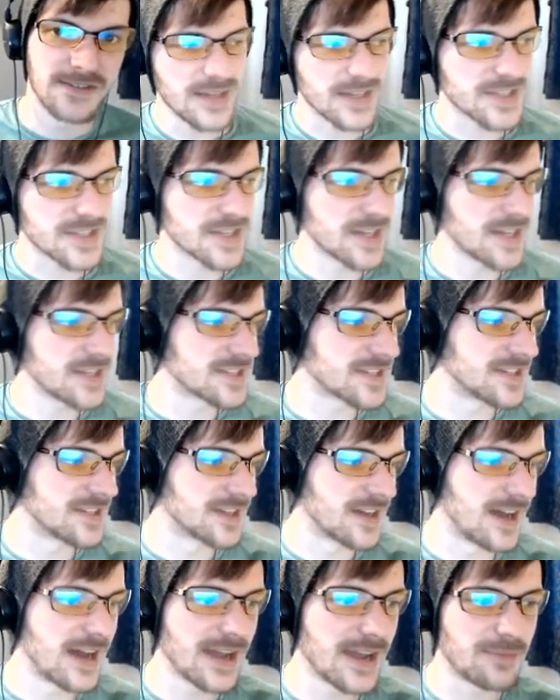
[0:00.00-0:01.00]

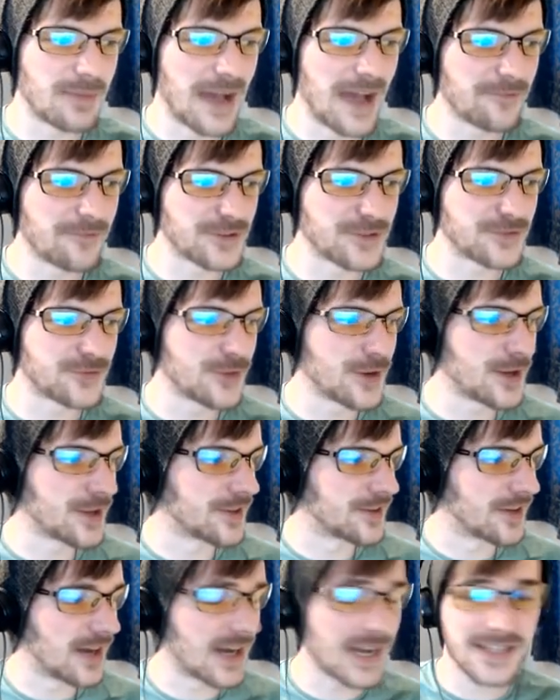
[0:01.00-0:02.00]
Excited. I am having
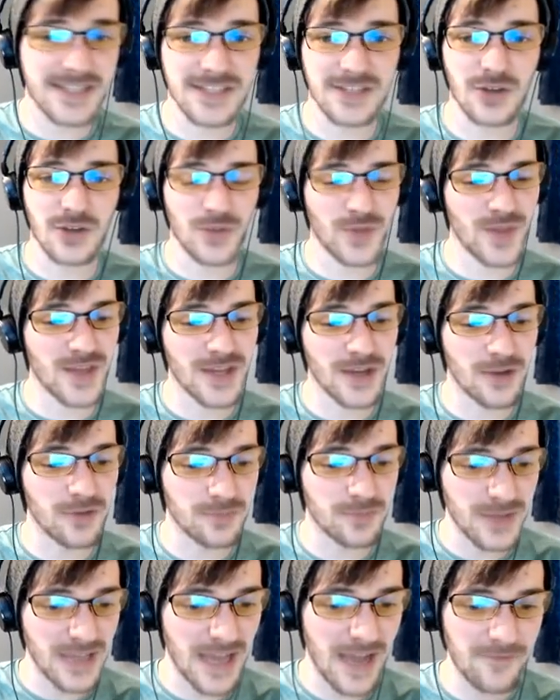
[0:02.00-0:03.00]
fun. I did not think I
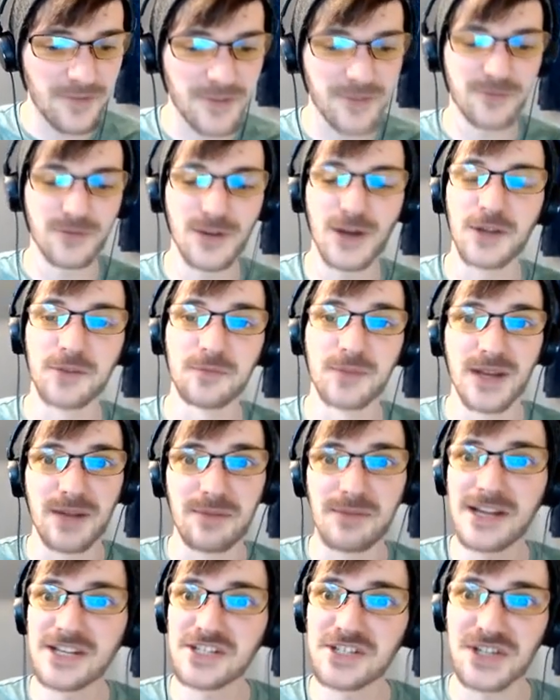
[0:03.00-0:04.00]
would be having fun, but
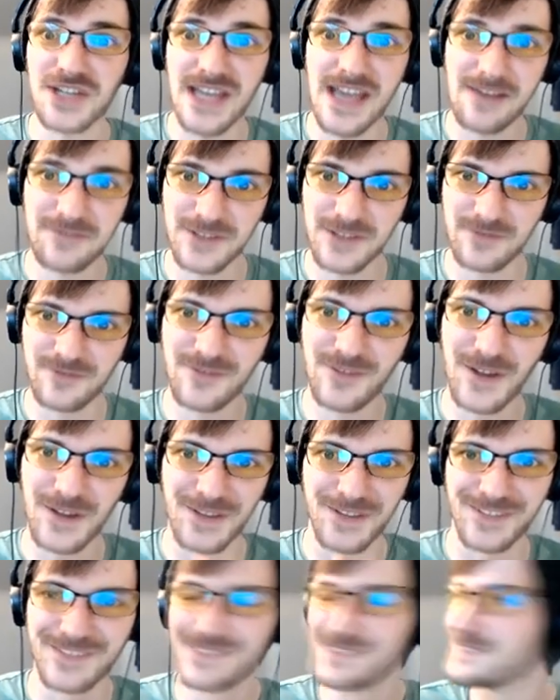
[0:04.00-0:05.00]
I'm actually having
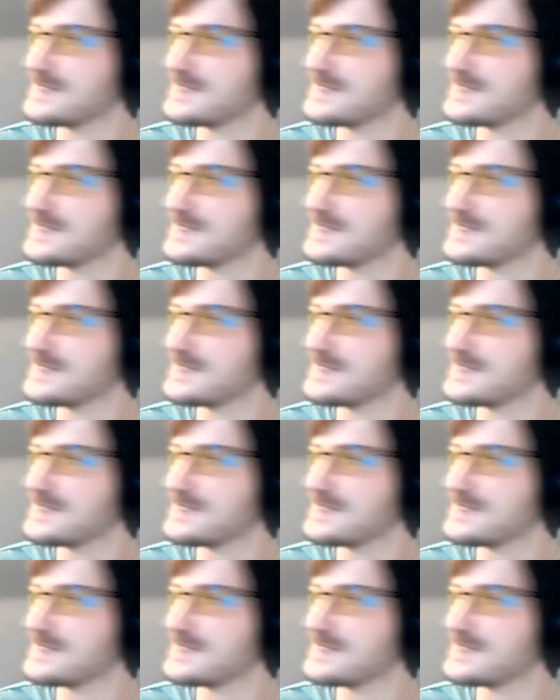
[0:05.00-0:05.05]
fun.